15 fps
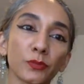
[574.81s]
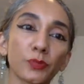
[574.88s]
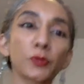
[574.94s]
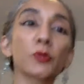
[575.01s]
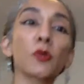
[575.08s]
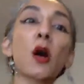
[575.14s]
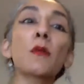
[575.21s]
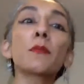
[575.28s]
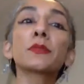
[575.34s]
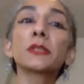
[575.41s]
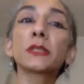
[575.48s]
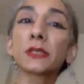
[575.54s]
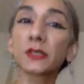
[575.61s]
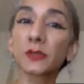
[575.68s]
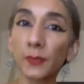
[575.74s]

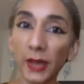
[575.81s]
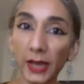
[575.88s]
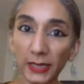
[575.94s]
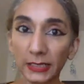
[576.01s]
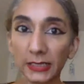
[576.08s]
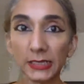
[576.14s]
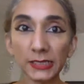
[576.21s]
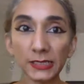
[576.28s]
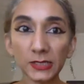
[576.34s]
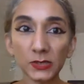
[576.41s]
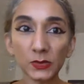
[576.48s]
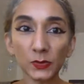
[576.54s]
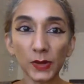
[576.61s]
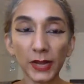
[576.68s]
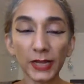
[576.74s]
prompt his
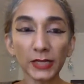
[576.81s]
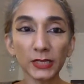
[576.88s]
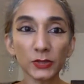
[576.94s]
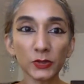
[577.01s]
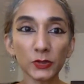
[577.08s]
madness, right?